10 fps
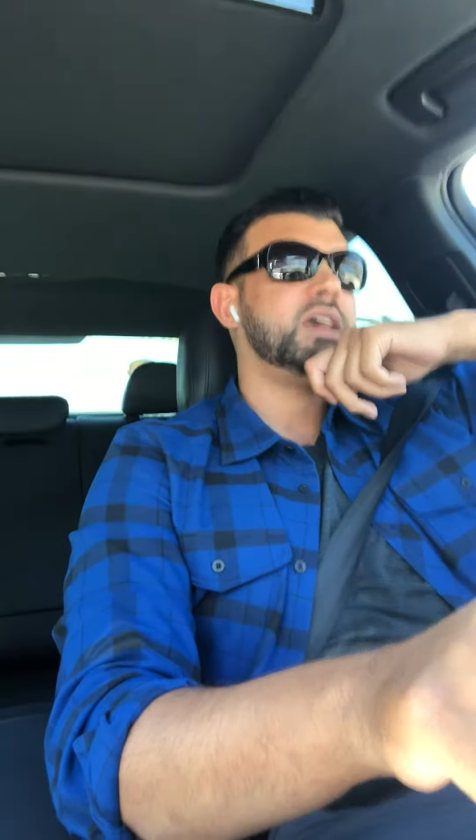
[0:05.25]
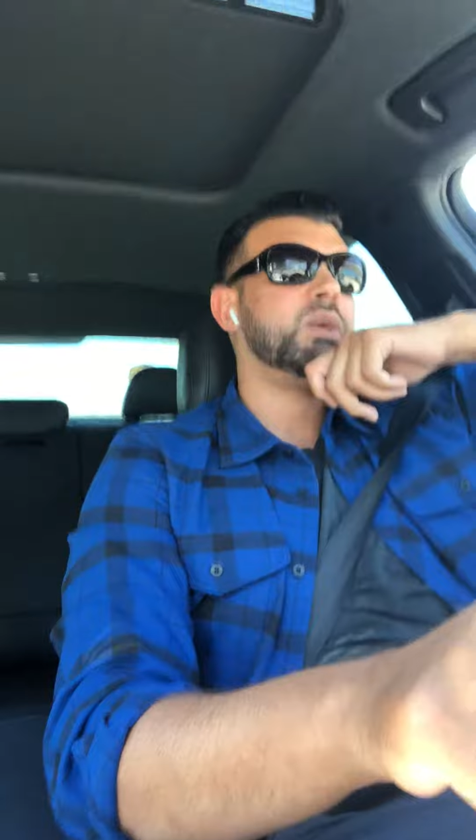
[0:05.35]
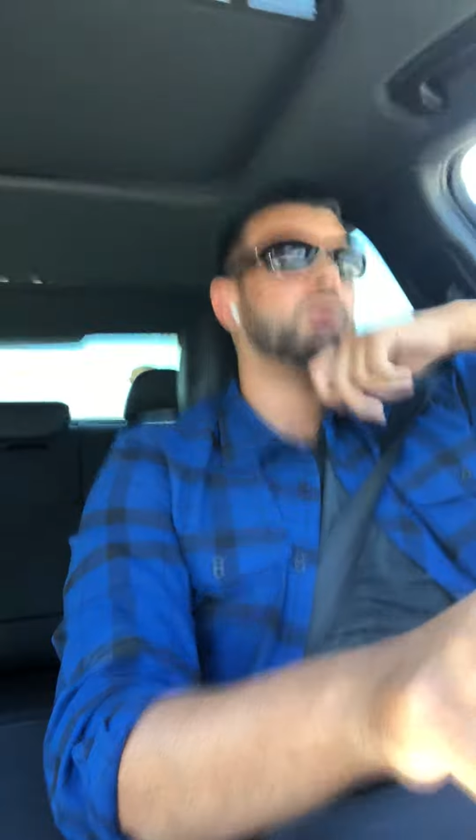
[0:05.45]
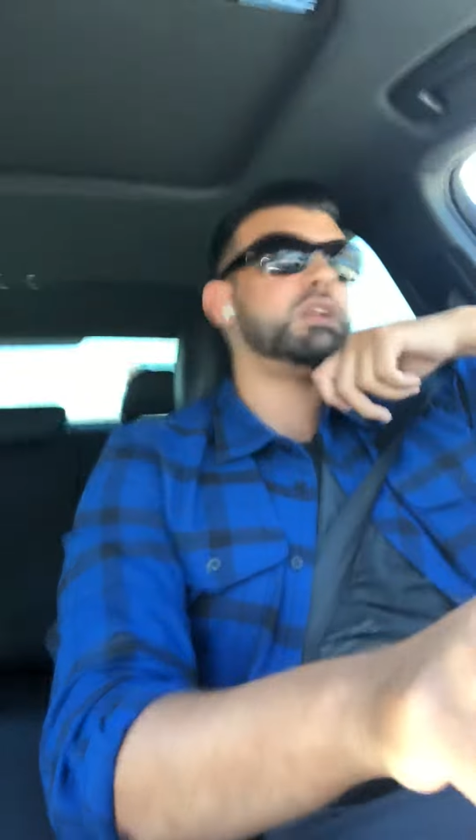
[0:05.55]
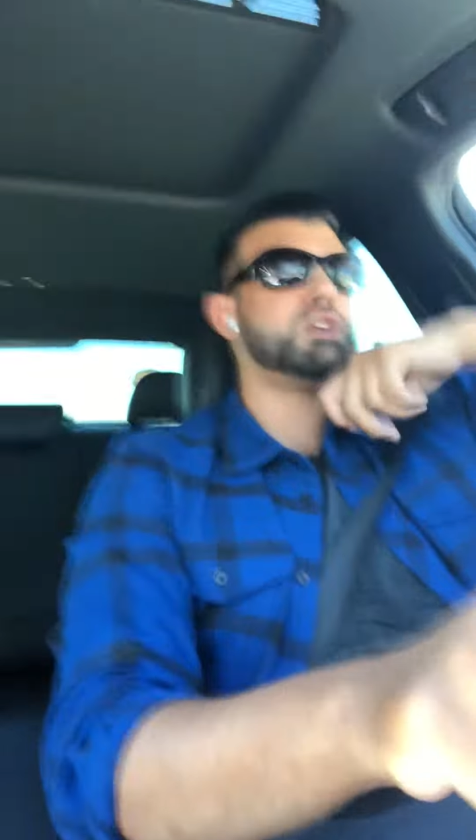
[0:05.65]
and
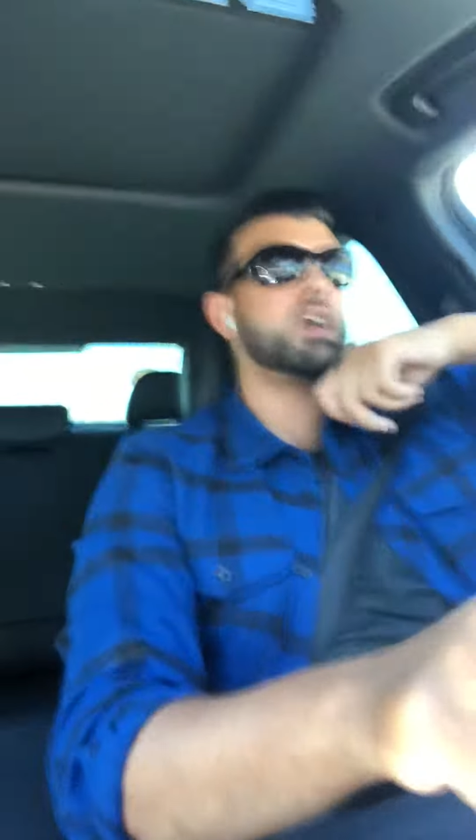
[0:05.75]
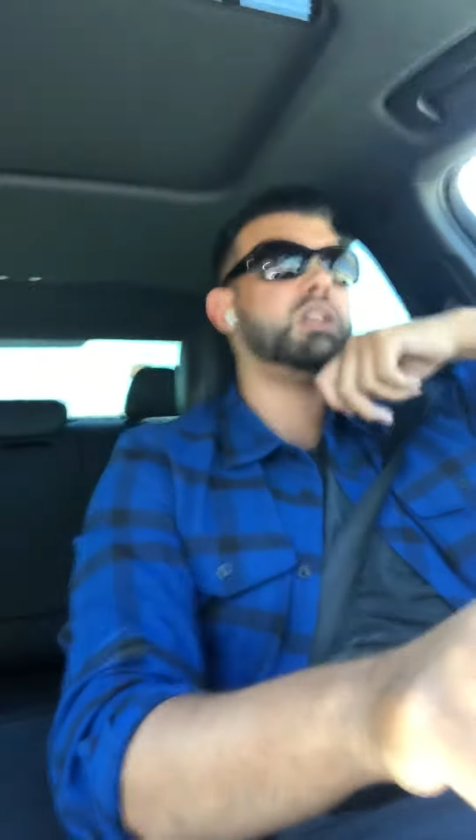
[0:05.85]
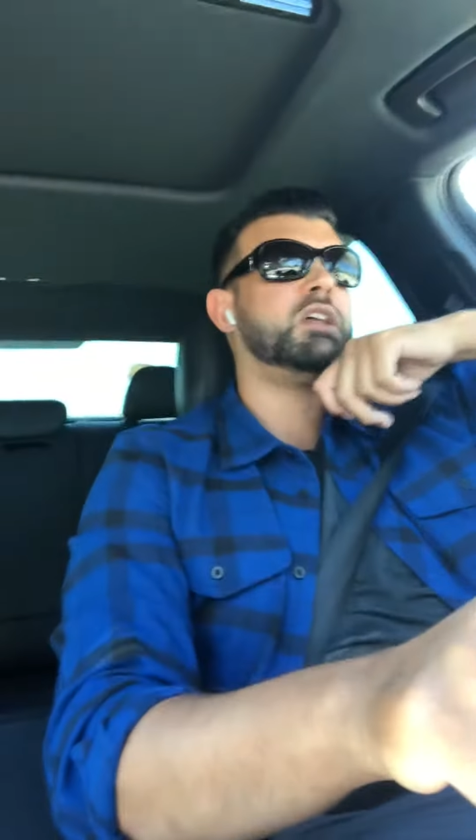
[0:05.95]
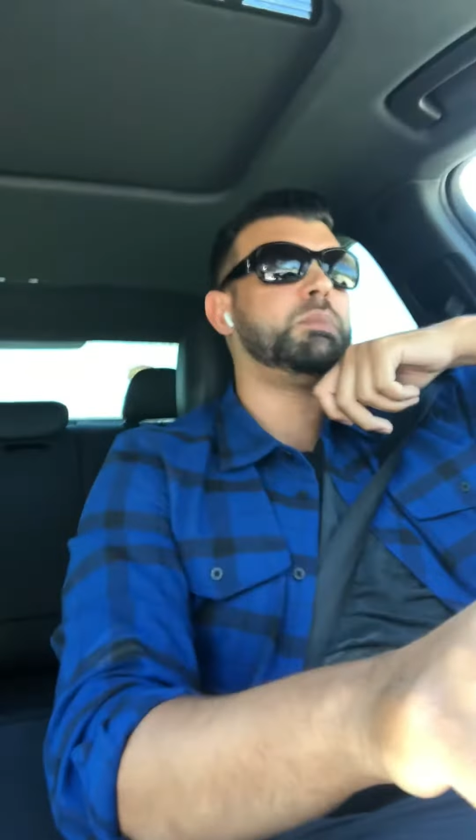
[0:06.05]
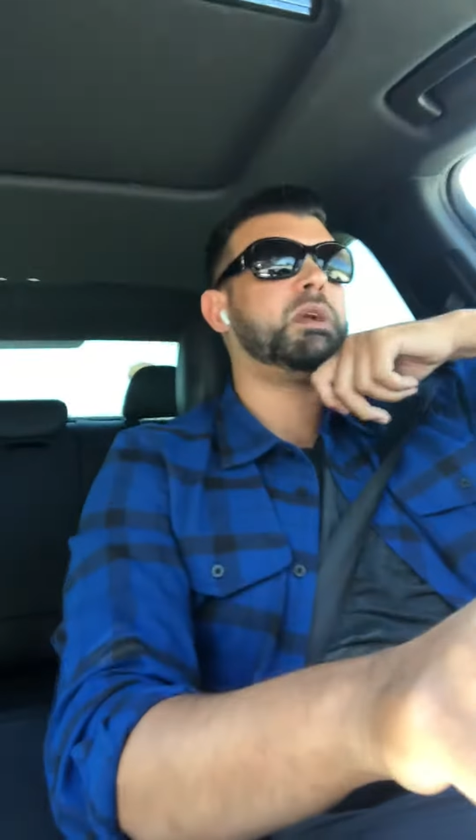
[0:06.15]
I want to talk a
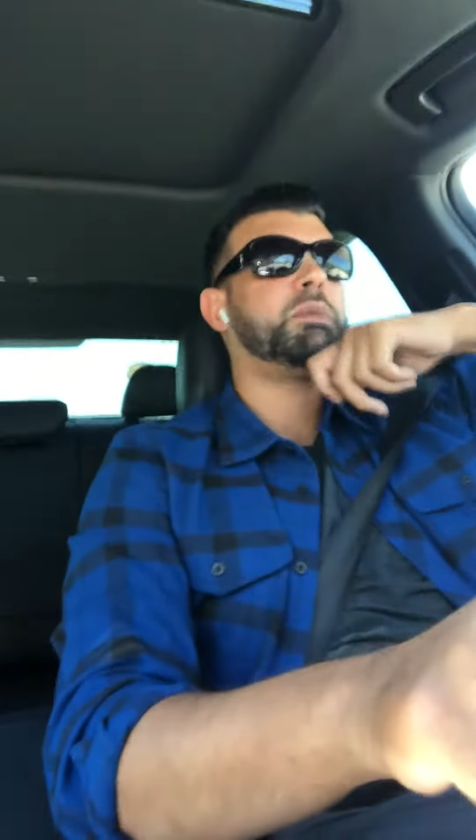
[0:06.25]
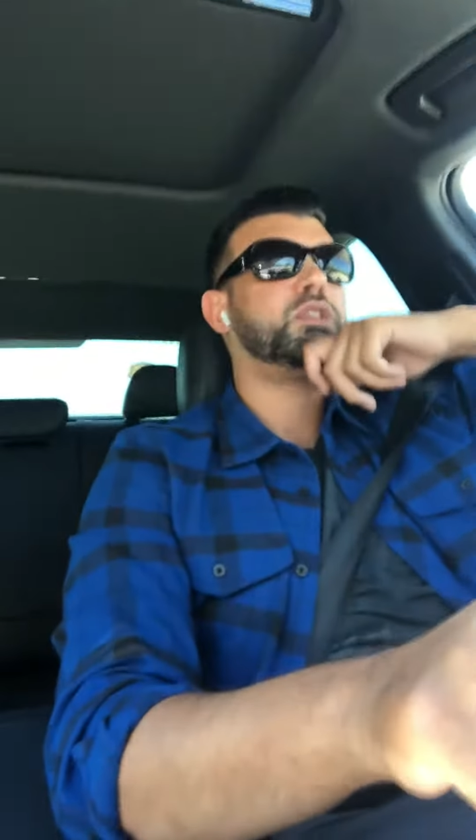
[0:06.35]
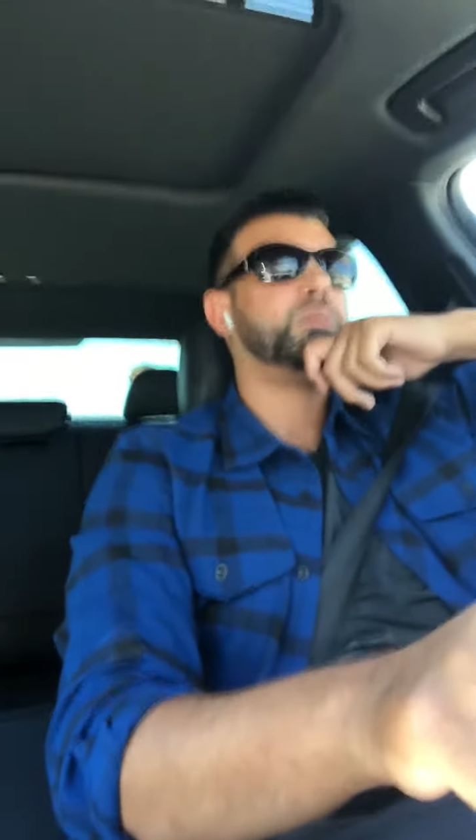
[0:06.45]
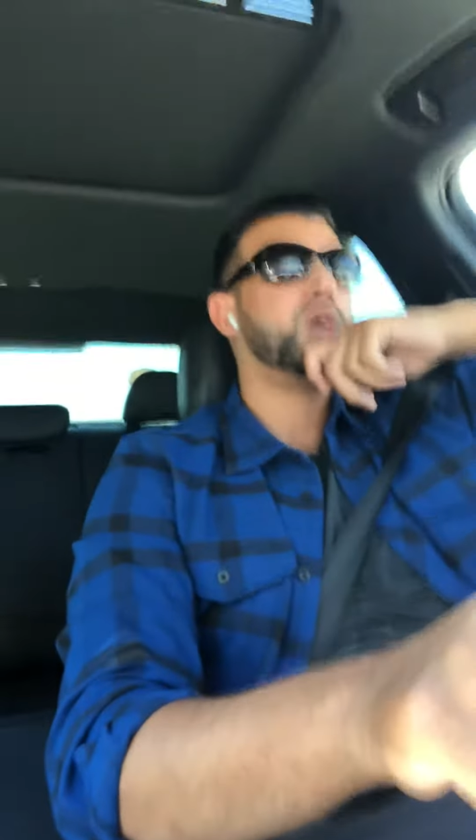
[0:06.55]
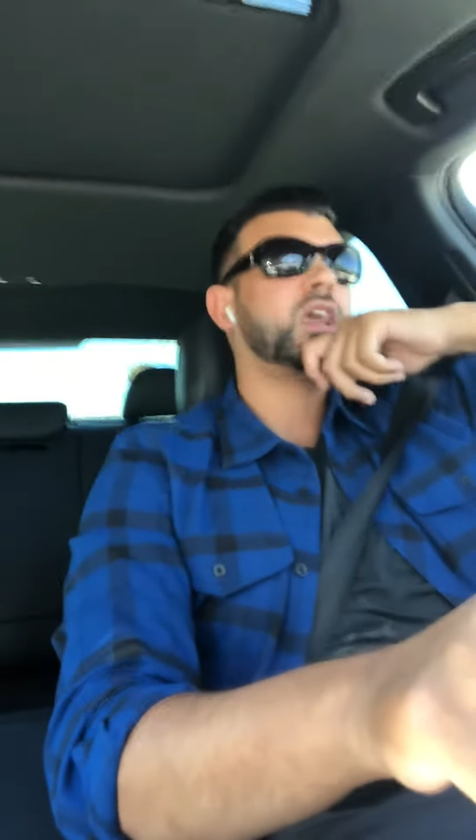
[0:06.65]
little bit
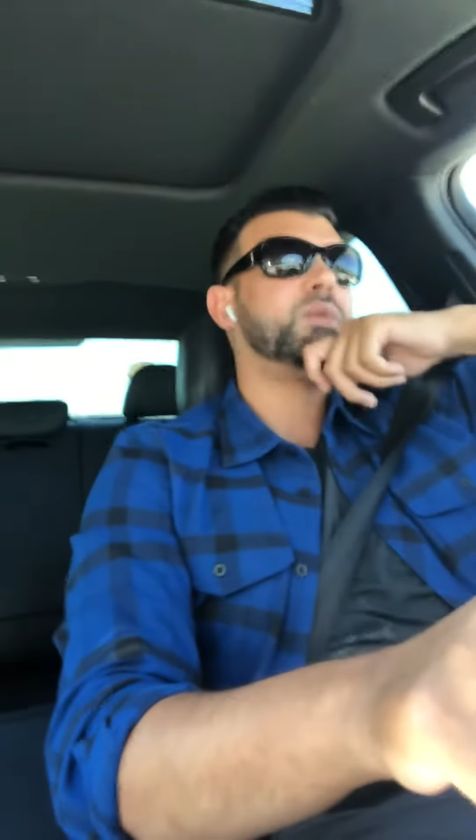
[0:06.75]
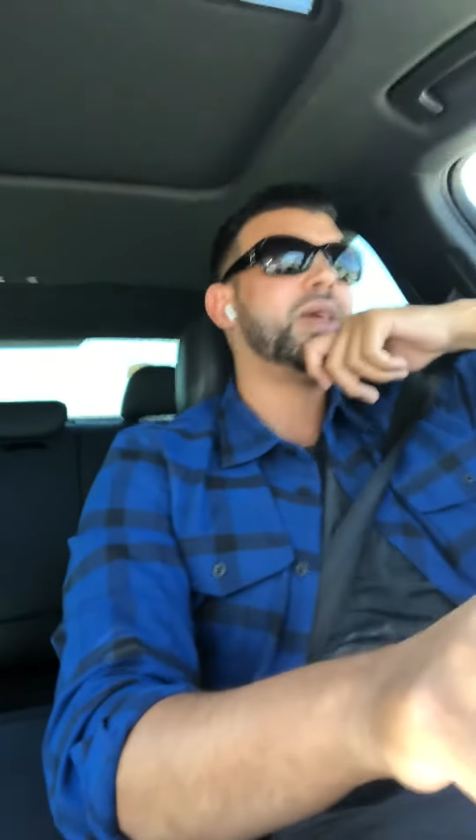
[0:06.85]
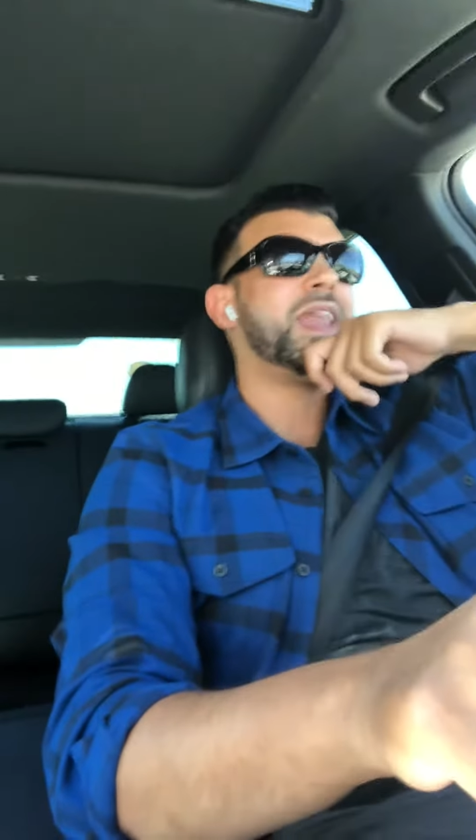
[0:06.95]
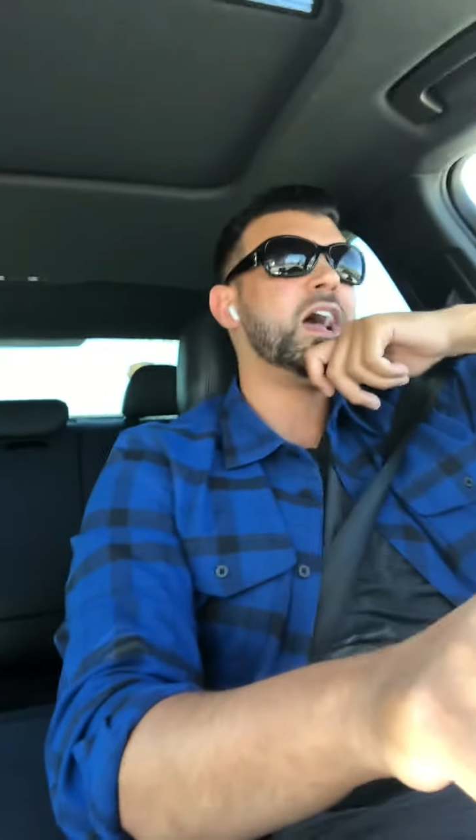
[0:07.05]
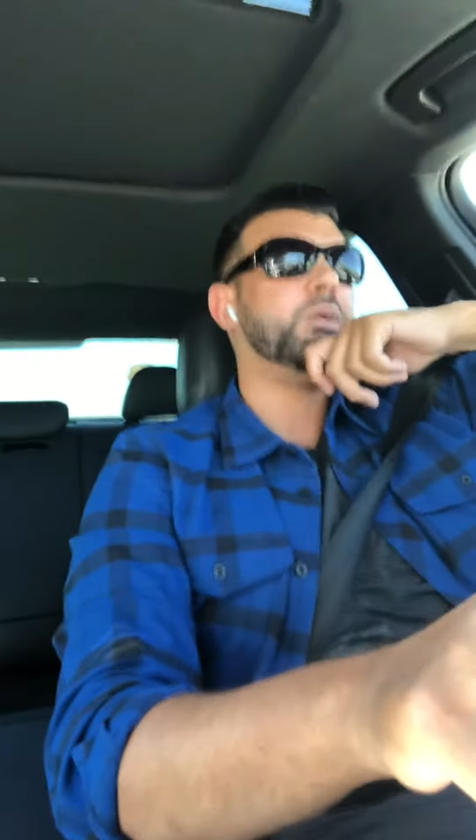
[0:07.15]
about the market
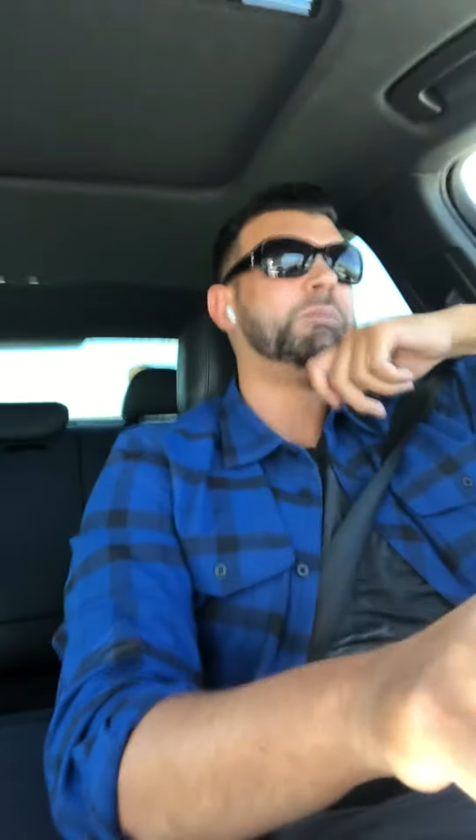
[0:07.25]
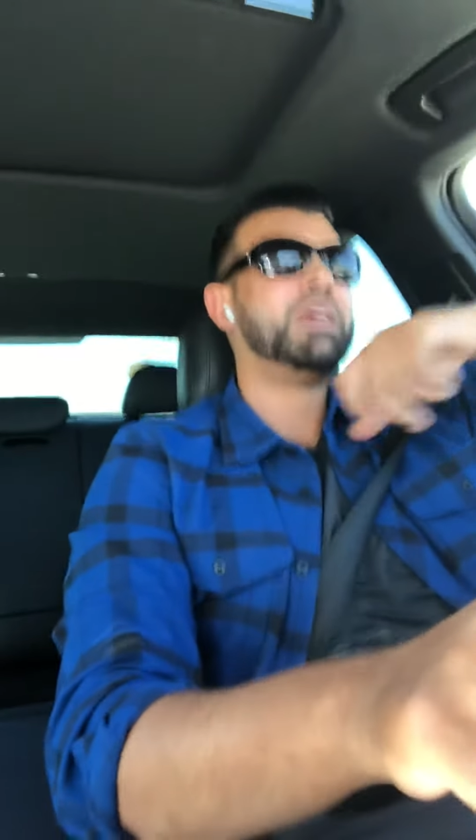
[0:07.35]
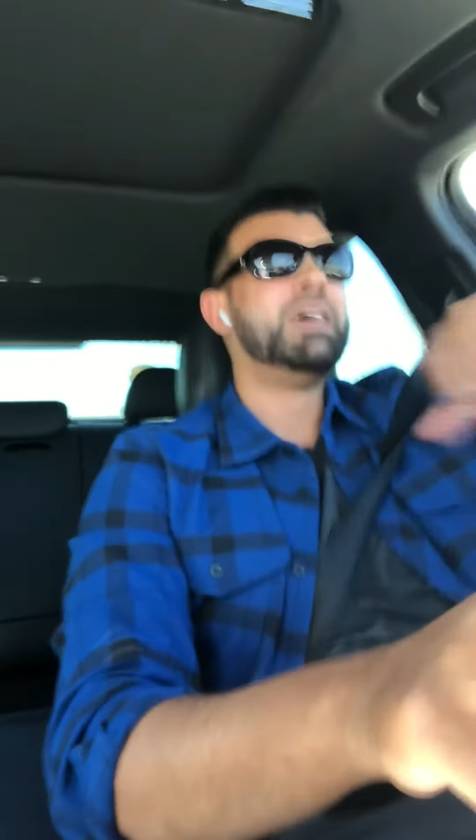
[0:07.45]
right now.